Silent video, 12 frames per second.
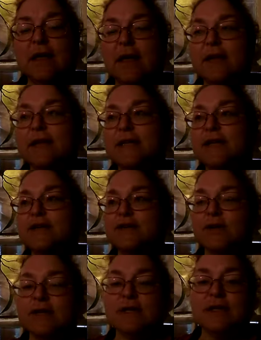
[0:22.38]
The day
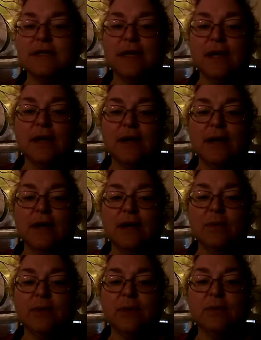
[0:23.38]
starts the day
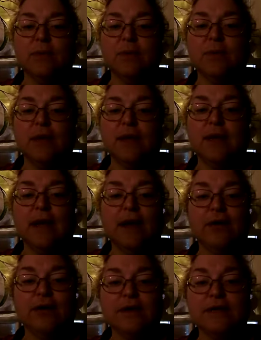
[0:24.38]
with the moon in
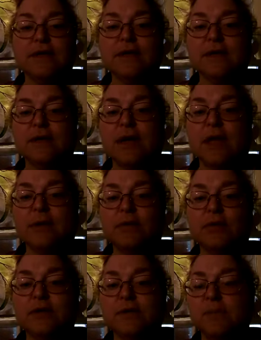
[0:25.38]
Aries. The
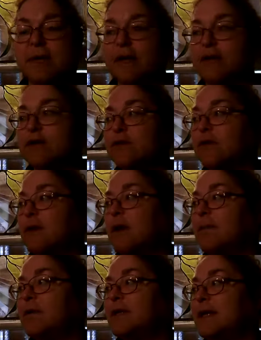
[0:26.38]
moon has been Aries for a
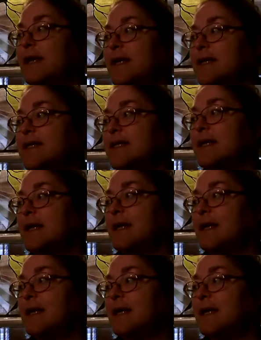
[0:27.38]
couple of days.